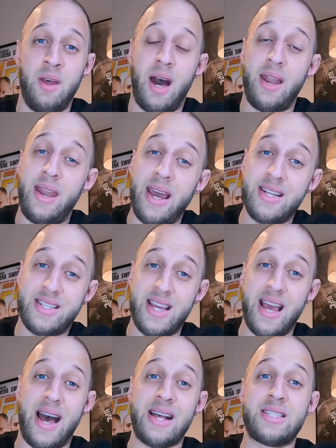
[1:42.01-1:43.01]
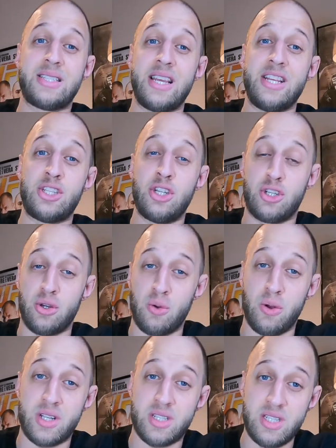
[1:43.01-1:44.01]
And Nate Diaz is
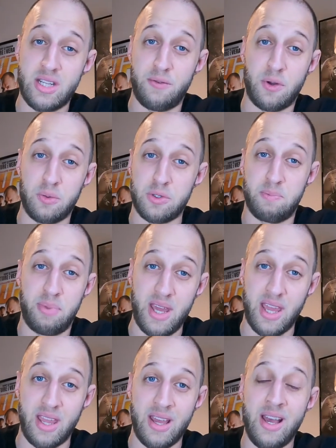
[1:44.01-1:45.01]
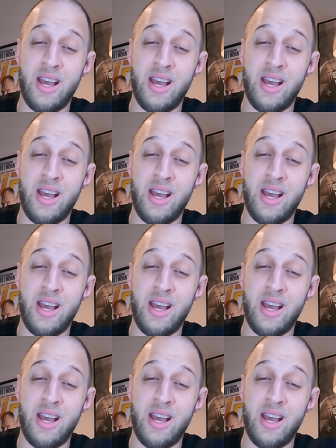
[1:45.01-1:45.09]
notoriously difficult to beat.